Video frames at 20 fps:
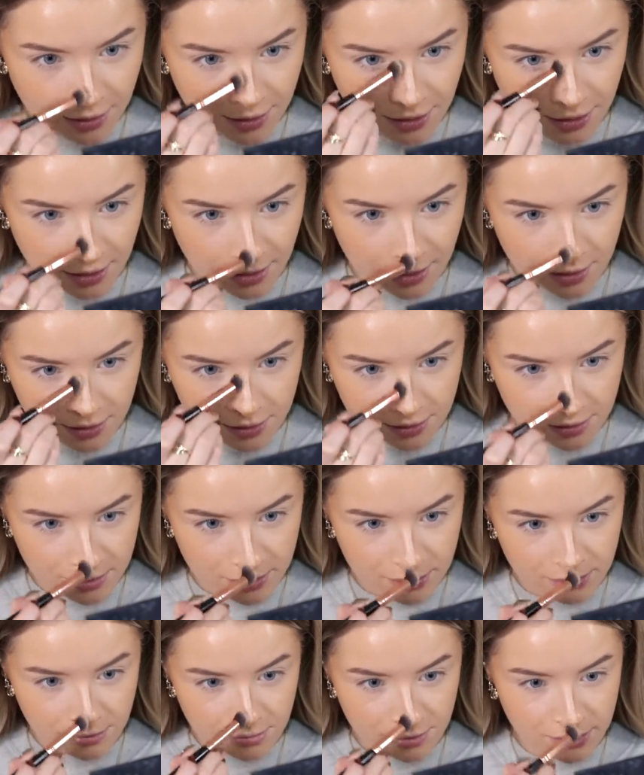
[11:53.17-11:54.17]

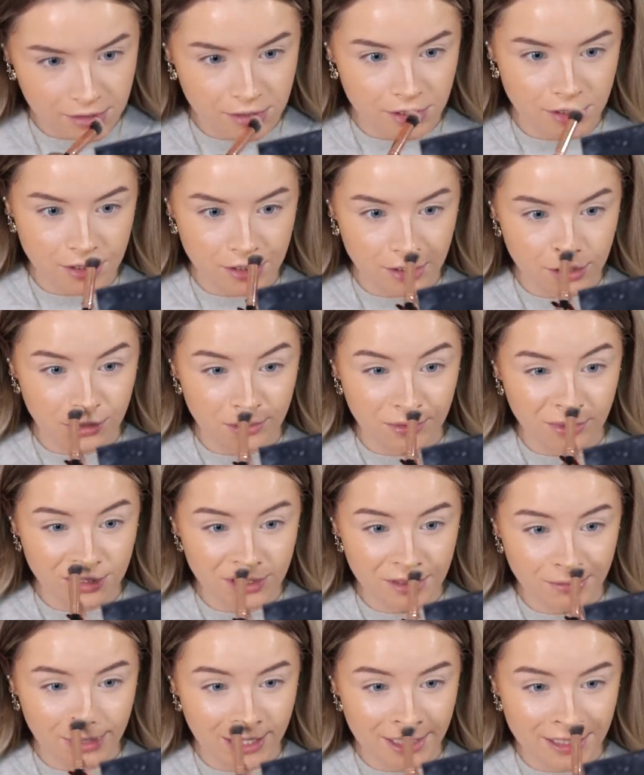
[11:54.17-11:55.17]
And it's just a good one
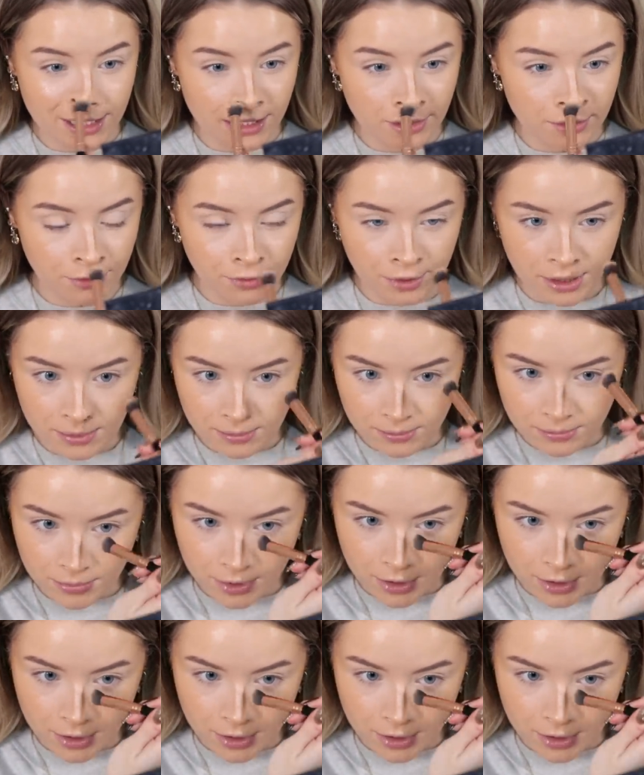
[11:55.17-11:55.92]
to blend out cream